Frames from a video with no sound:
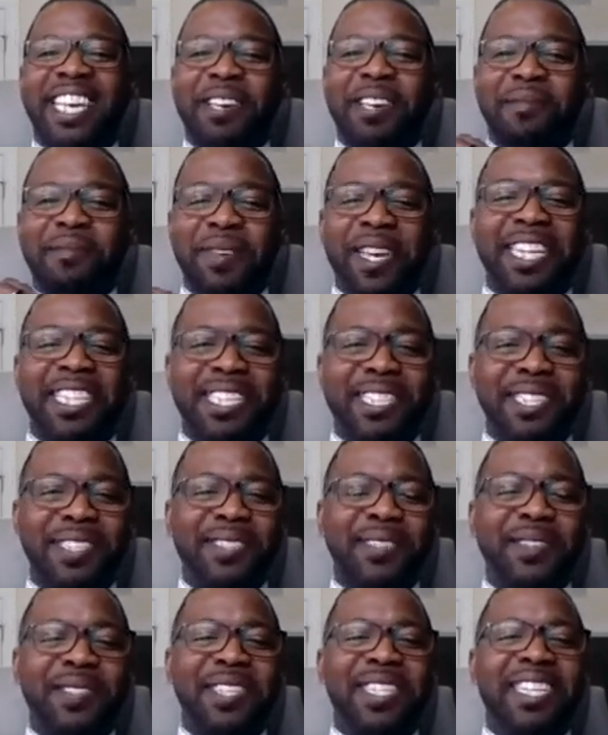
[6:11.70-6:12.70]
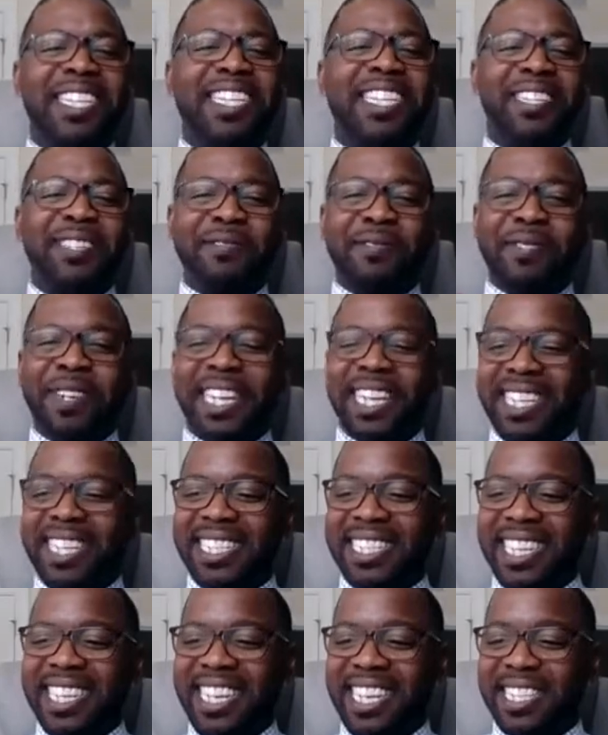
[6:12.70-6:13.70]
and make sure you're ready
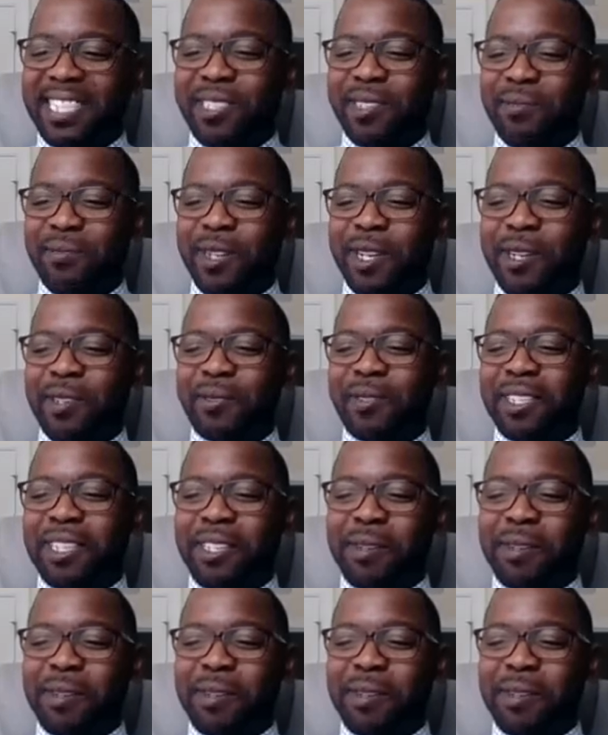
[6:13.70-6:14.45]
to take some notes.